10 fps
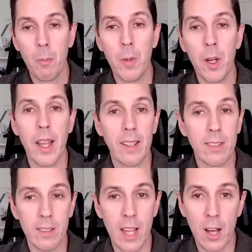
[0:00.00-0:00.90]
but
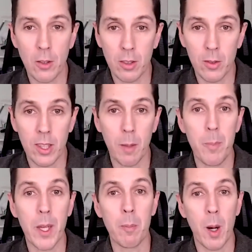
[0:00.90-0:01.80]
anesthesiologists have seen a
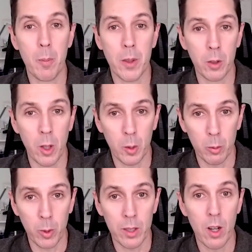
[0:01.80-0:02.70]
big bump in their locums
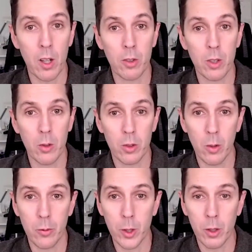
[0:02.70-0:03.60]
rates also. So
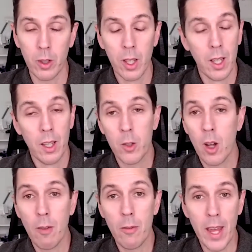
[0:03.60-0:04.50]
if you're if you don't
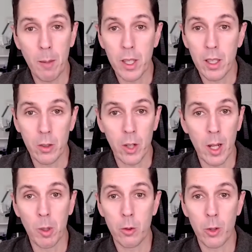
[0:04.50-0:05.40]
have a family, you're
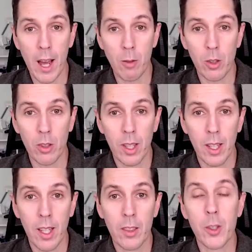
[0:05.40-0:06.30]
able to travel,
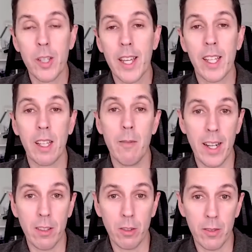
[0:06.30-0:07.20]
they're taking
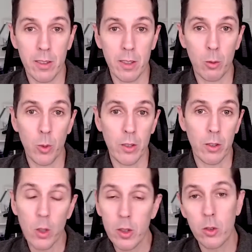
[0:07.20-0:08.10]
advantage of this situation.
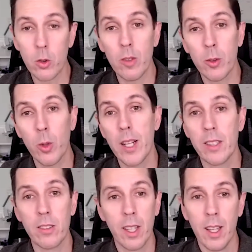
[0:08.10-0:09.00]
So it's sort of creating
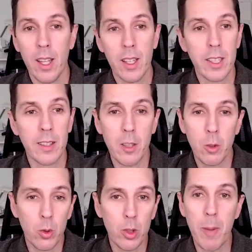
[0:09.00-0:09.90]
this
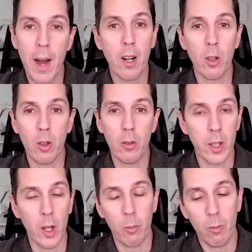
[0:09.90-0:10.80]
continuous spiral of you
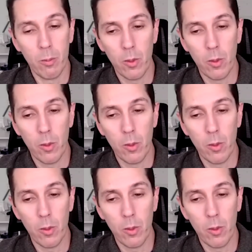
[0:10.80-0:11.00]
know